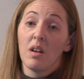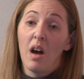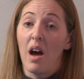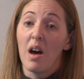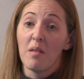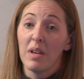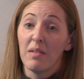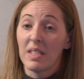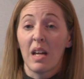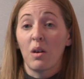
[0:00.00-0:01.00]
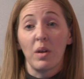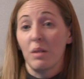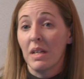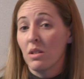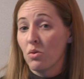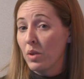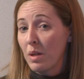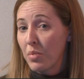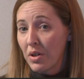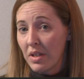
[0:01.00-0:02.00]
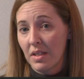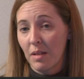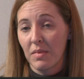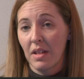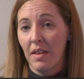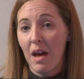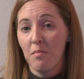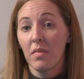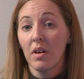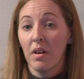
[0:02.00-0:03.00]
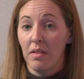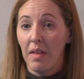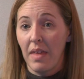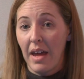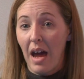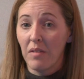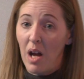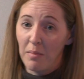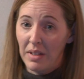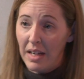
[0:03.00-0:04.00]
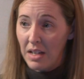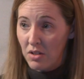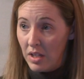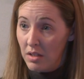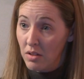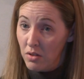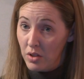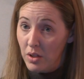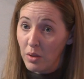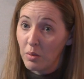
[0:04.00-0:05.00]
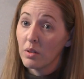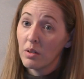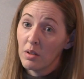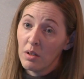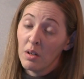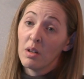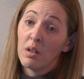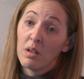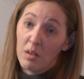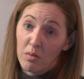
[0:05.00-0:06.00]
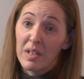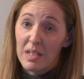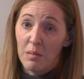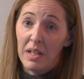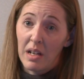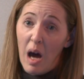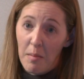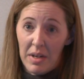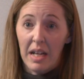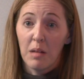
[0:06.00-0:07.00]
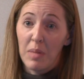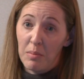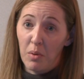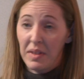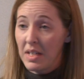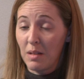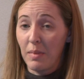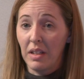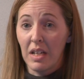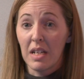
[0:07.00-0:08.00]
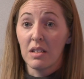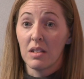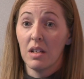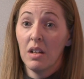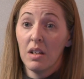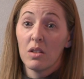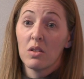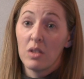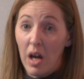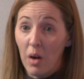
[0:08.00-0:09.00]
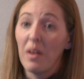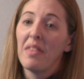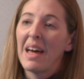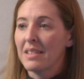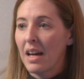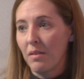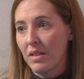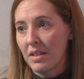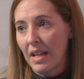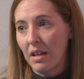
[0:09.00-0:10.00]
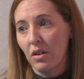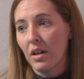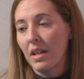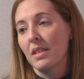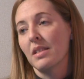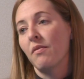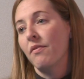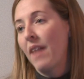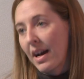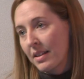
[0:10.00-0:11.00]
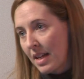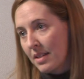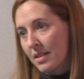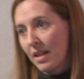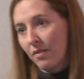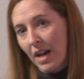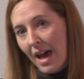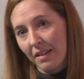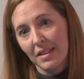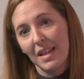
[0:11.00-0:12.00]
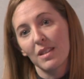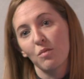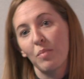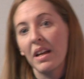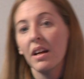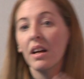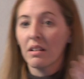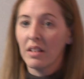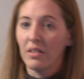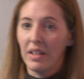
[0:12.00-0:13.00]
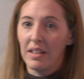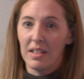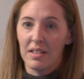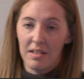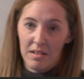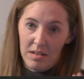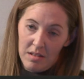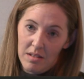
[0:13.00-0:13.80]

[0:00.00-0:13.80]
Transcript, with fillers: um, if it's not going to be unduly burdensome to them, then they have an obligation to reasonably accommodate people with disabilities. So that's kind of the standard, and it's a fact-sensitive analysis, but clearly in this